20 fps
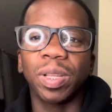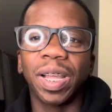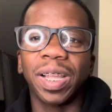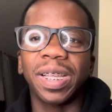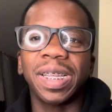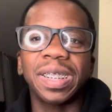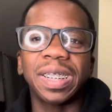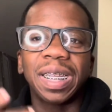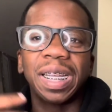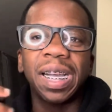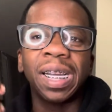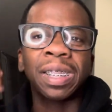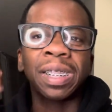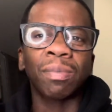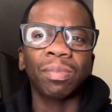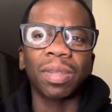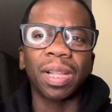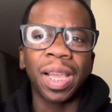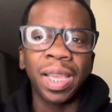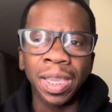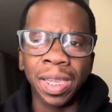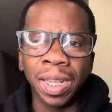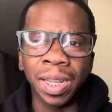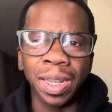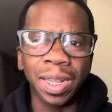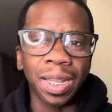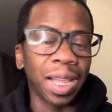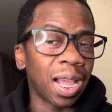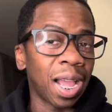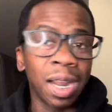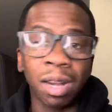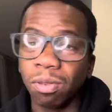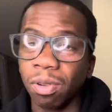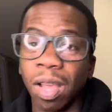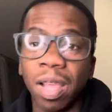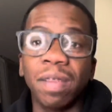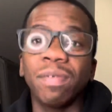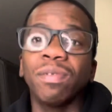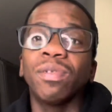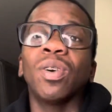Like, is it because I'm liking it? Like,
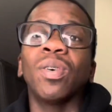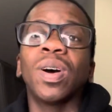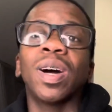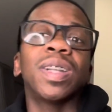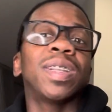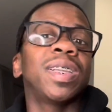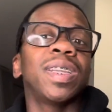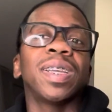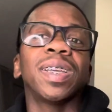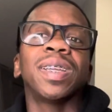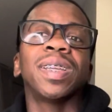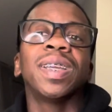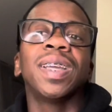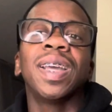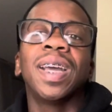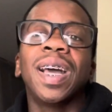I have no idea